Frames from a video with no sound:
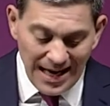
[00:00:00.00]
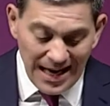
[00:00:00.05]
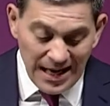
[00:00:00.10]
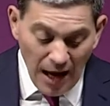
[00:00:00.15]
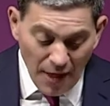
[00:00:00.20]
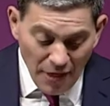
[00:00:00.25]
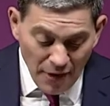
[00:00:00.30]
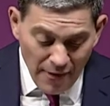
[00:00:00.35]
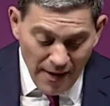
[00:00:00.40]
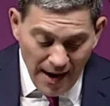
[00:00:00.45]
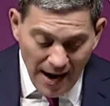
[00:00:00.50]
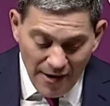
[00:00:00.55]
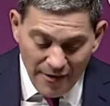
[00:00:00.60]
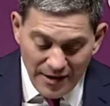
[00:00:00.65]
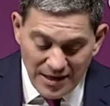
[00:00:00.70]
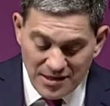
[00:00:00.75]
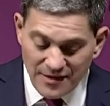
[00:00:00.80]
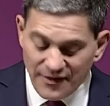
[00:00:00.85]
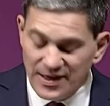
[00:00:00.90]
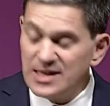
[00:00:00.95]
In other
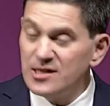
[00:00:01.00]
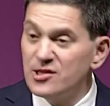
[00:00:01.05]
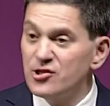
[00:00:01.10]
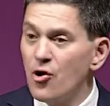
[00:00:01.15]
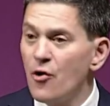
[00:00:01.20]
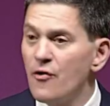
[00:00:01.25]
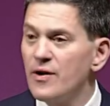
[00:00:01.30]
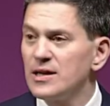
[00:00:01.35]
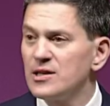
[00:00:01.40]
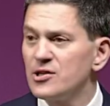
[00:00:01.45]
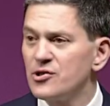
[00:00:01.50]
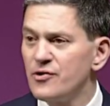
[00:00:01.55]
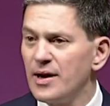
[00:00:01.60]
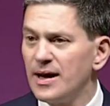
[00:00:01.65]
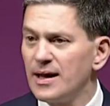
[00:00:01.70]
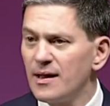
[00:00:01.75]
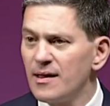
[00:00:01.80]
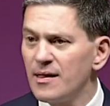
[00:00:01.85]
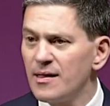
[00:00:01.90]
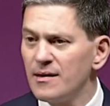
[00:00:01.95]
areas of historic
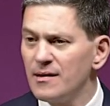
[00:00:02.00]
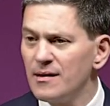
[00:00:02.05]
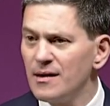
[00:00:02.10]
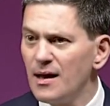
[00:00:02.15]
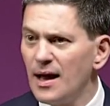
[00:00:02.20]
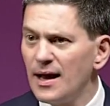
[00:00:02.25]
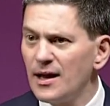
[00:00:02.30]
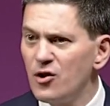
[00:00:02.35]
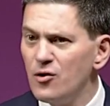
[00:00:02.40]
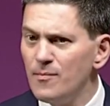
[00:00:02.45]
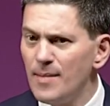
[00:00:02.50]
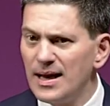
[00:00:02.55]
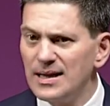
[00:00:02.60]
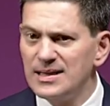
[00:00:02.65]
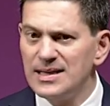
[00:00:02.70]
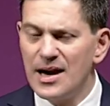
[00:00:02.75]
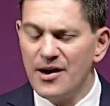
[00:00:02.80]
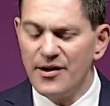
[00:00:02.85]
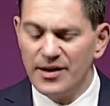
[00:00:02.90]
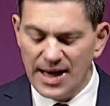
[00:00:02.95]
strength, like
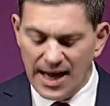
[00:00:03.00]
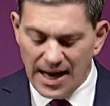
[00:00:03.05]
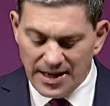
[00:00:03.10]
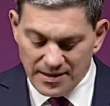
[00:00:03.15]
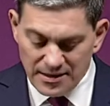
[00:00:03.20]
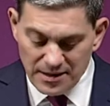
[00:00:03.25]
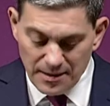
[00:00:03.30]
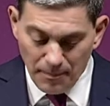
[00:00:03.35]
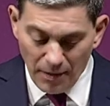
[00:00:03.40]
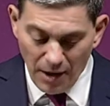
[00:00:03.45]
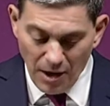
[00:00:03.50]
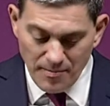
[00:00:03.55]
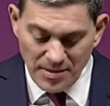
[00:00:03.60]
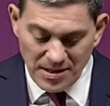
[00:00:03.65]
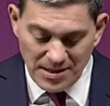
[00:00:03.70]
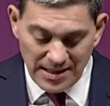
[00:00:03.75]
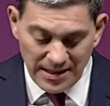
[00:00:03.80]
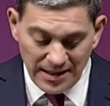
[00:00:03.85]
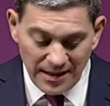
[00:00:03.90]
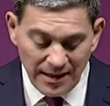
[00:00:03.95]
humanitarian aid and
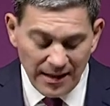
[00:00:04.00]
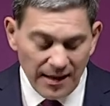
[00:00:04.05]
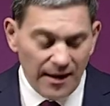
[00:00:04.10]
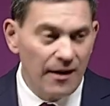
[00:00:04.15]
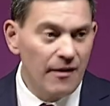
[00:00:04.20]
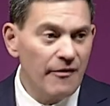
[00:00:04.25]
diplomacy,